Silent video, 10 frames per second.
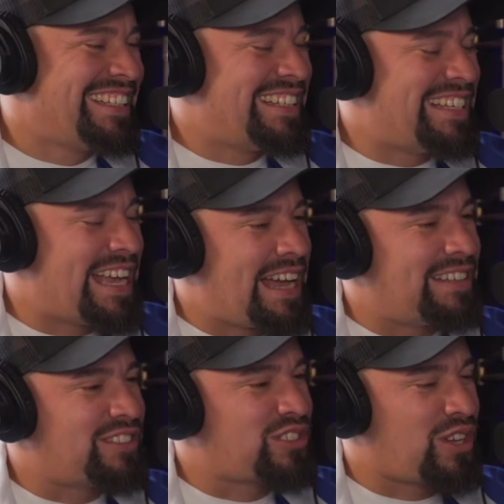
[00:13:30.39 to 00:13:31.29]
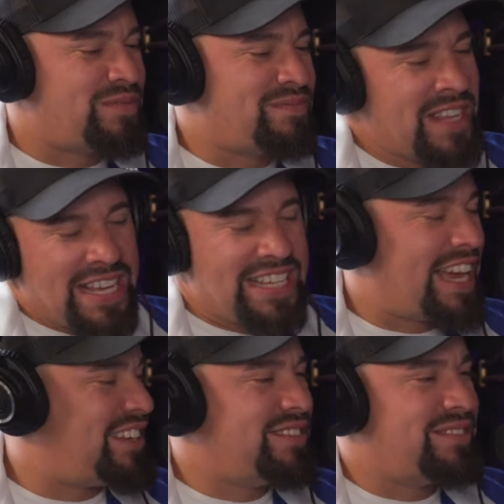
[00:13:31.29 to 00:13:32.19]
Yeah. So, yeah,
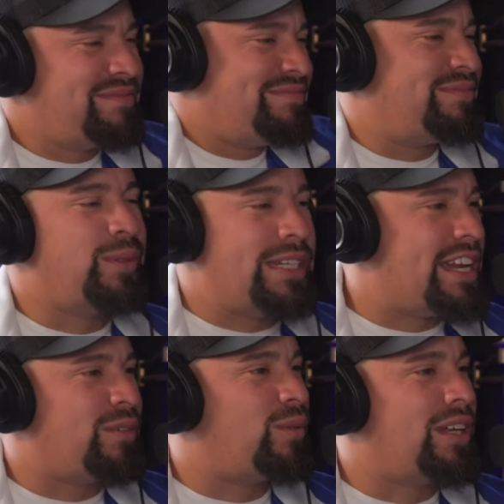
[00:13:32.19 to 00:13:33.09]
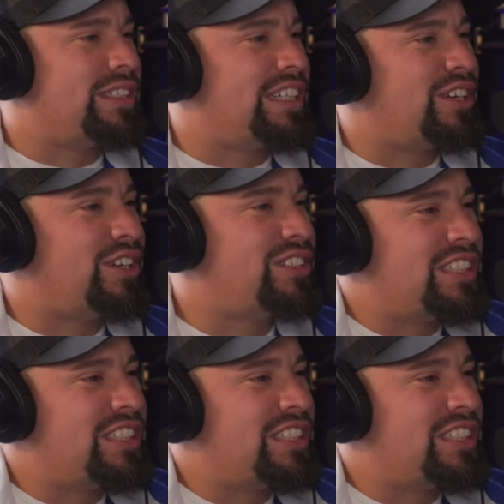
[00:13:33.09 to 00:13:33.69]
you would never want the urge.